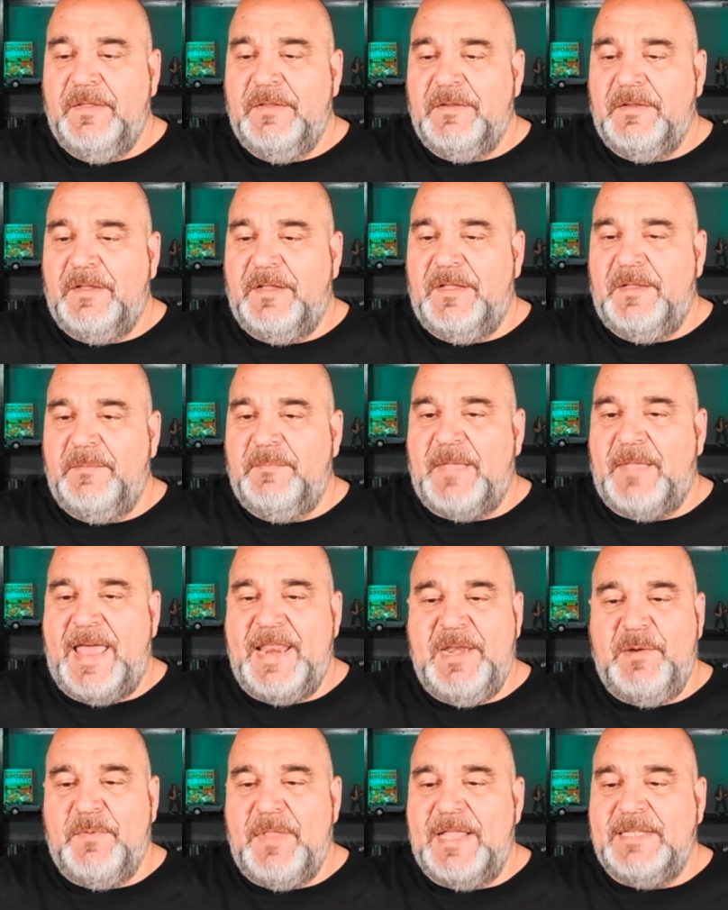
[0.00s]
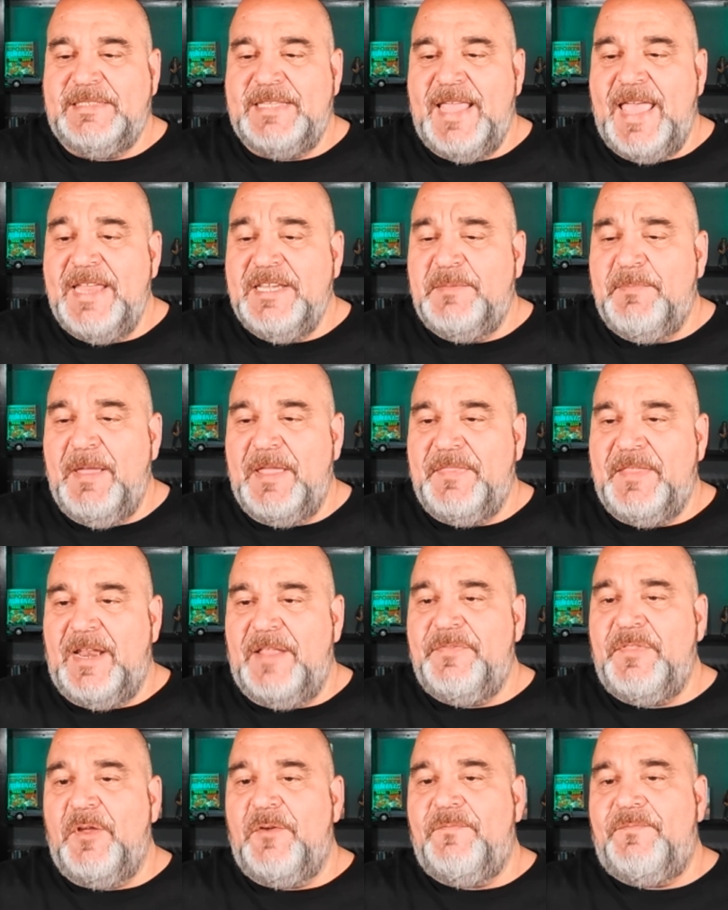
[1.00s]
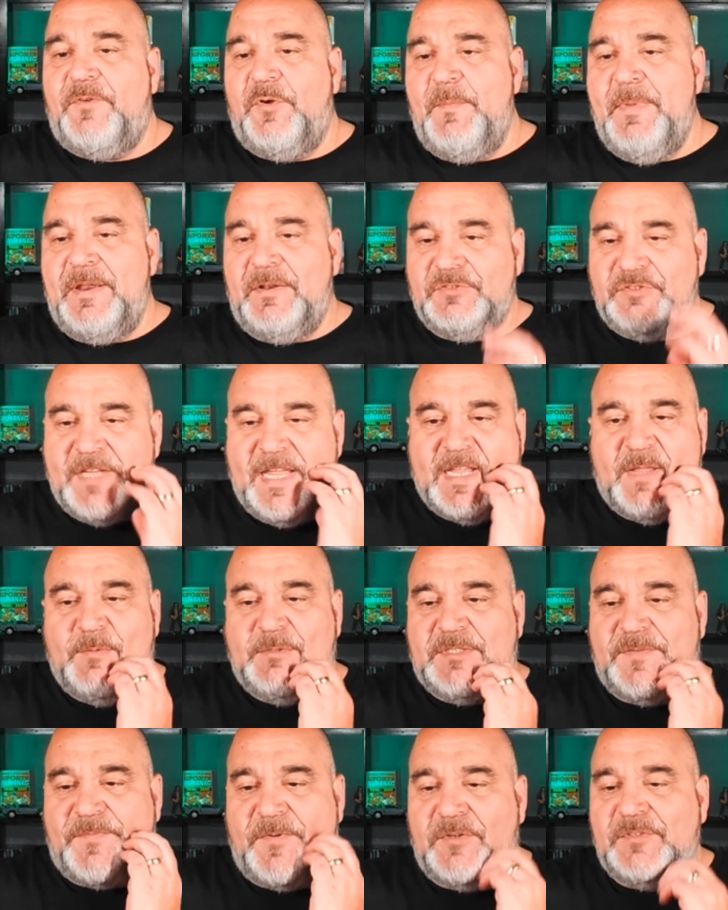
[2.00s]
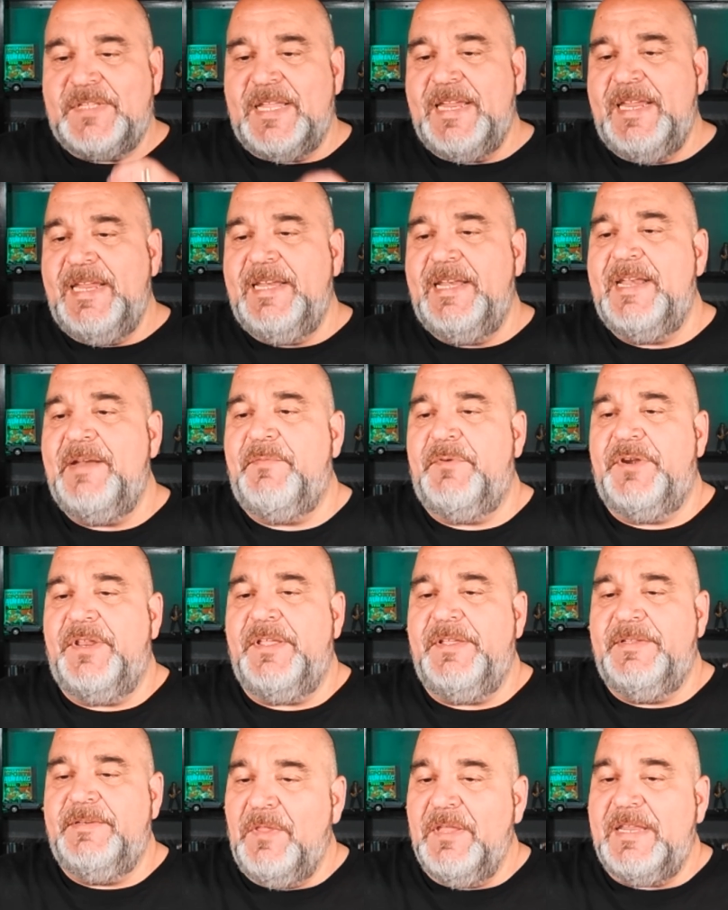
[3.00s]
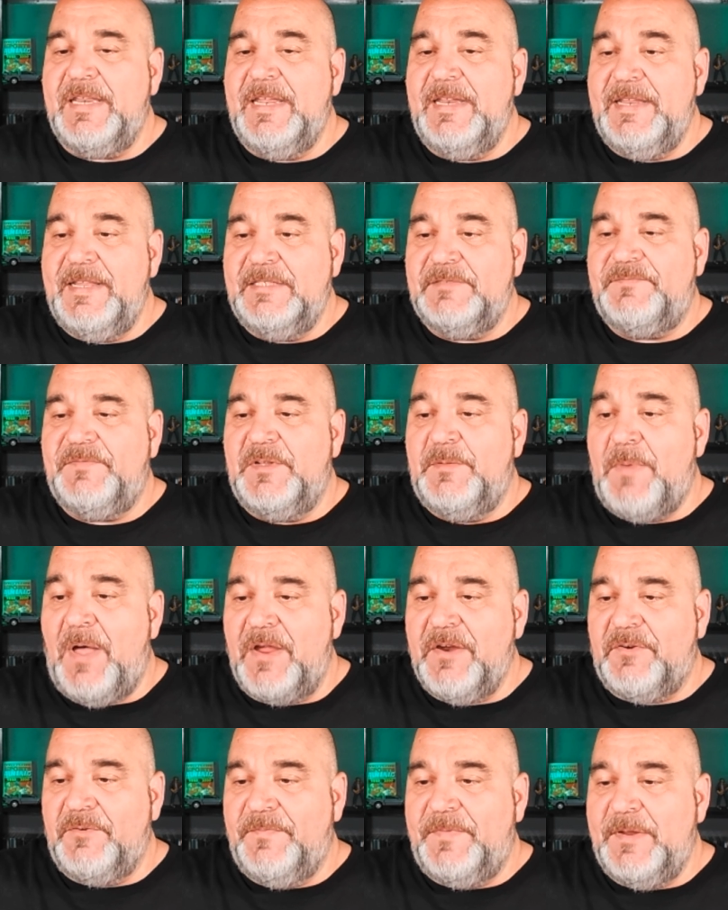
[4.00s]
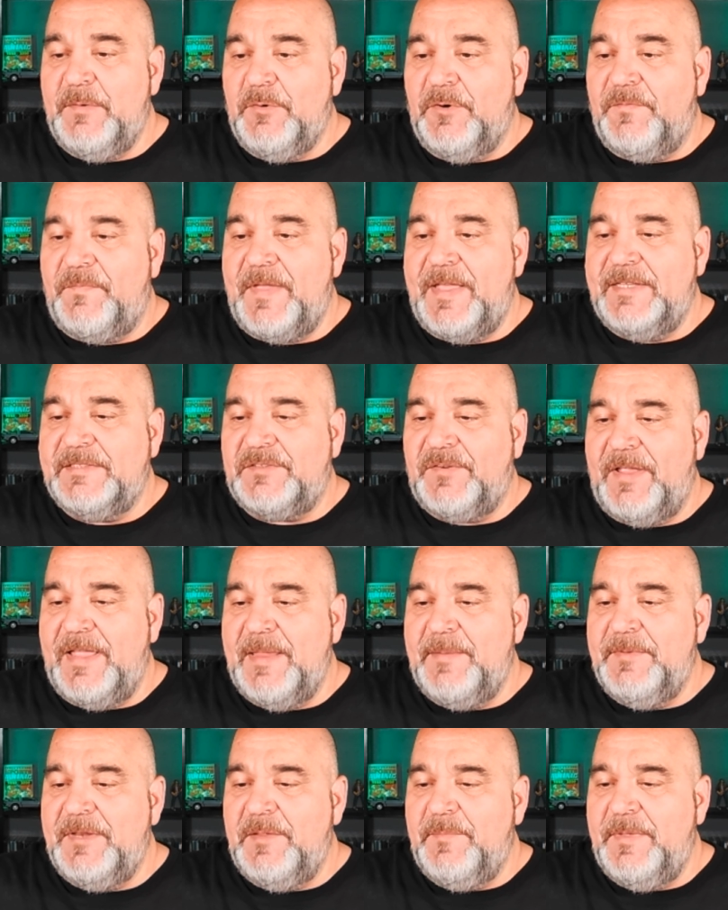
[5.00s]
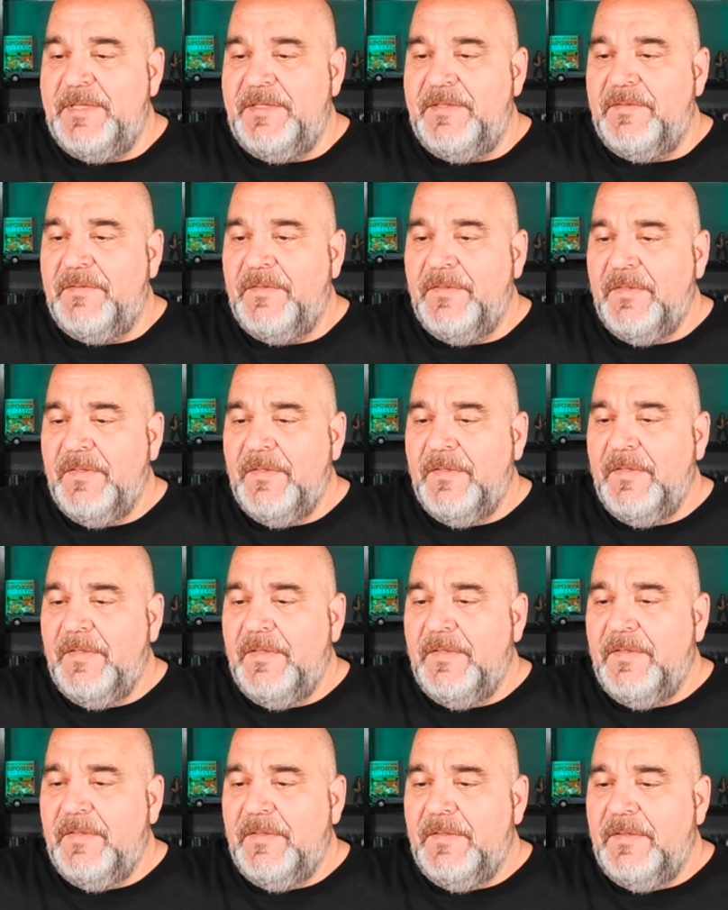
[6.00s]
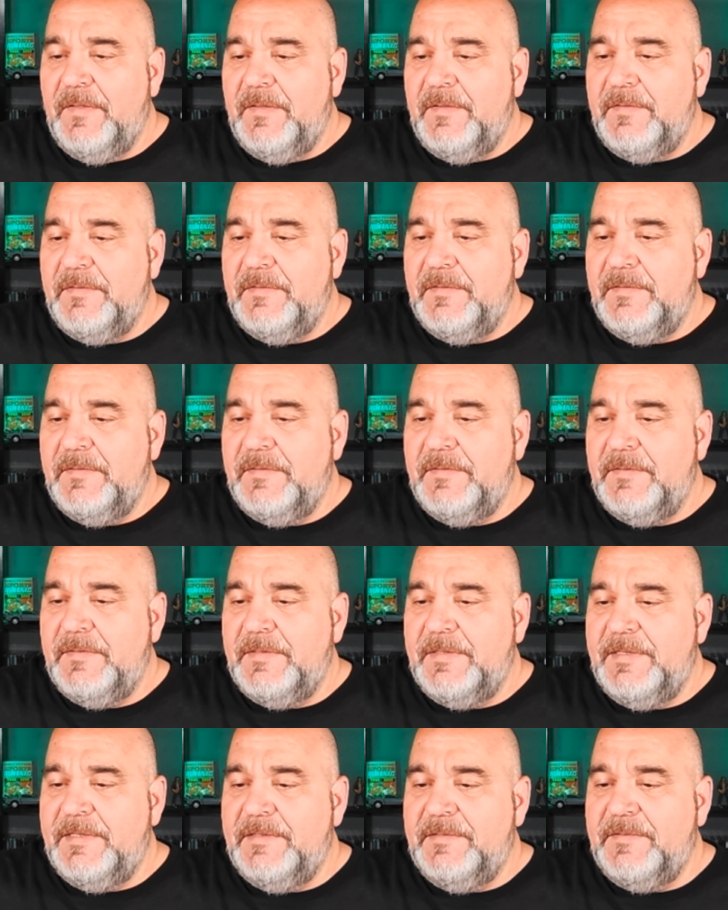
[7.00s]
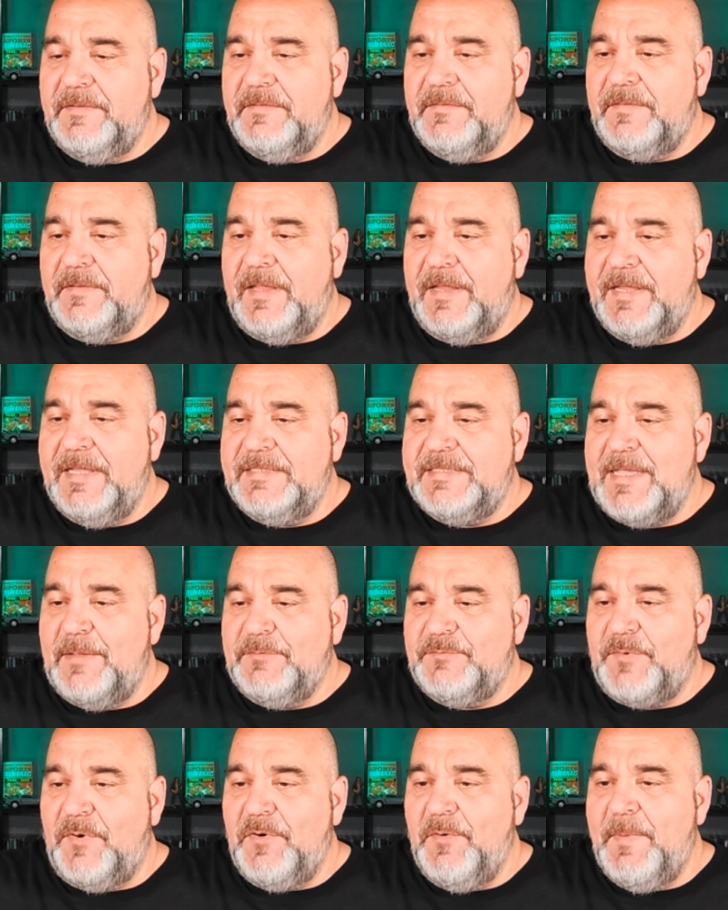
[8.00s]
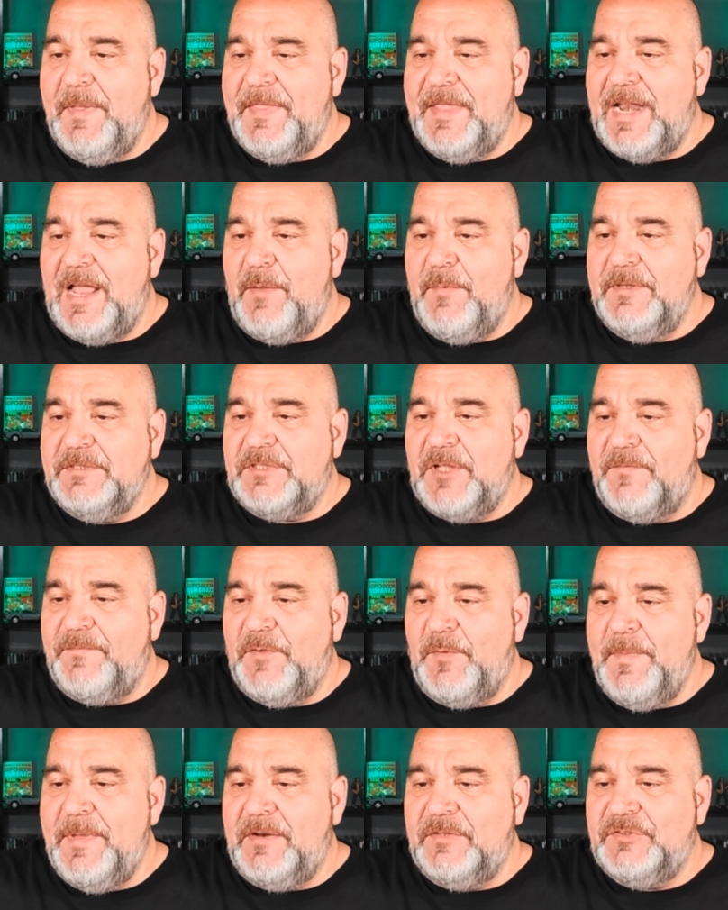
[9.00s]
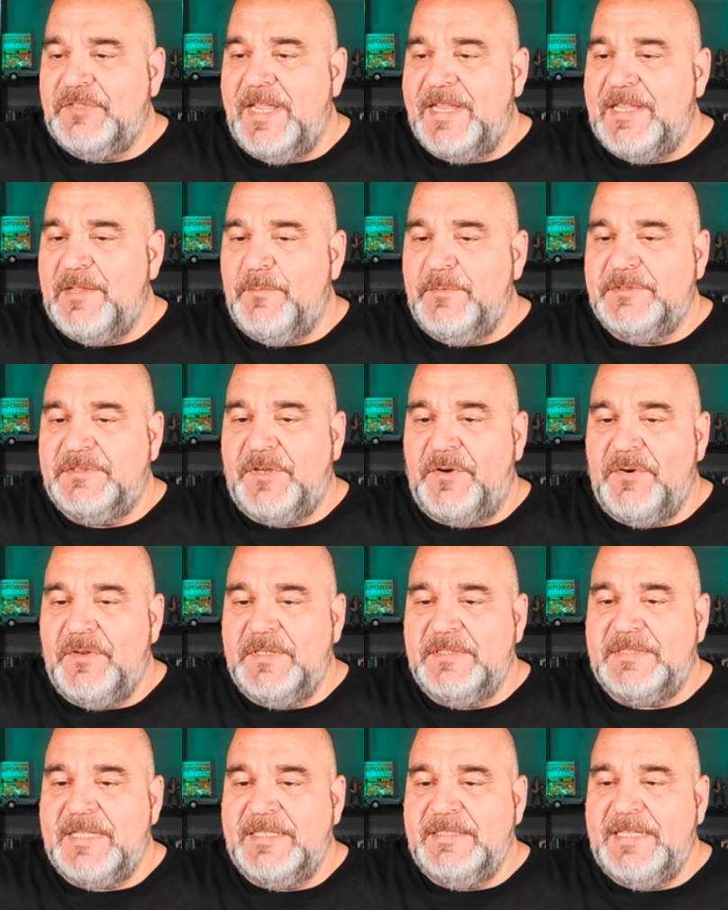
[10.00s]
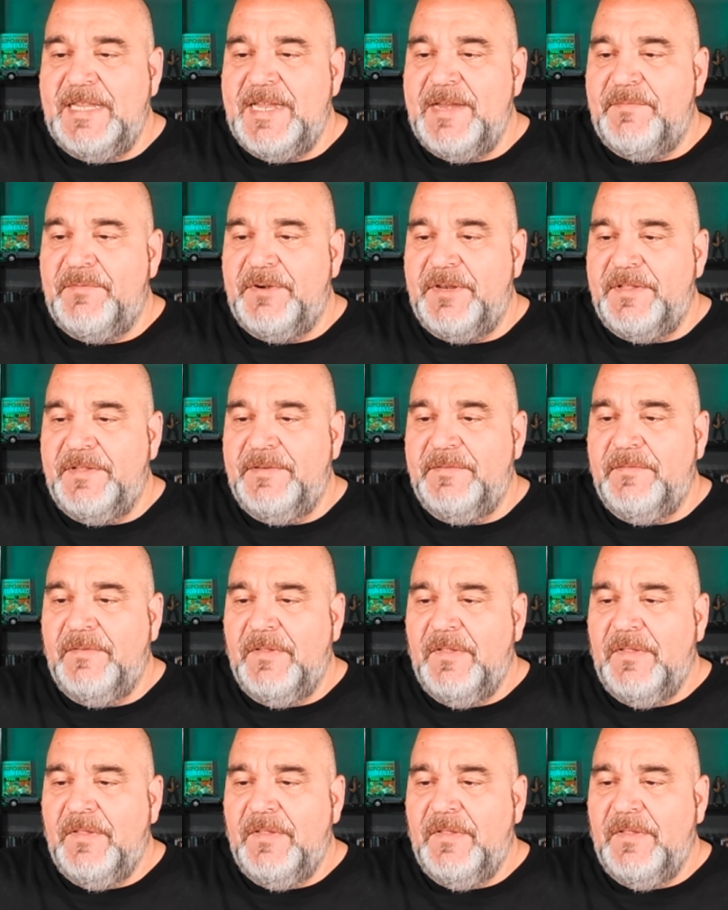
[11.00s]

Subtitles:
I didn't realize he acted back then. I thought Full Metal Jacket was the first thing he had ever done. Looking at his filmography real fast on IMDb. And I guess I was wrong about that. I always thought Full Metal Jacket was the earliest things he ever done.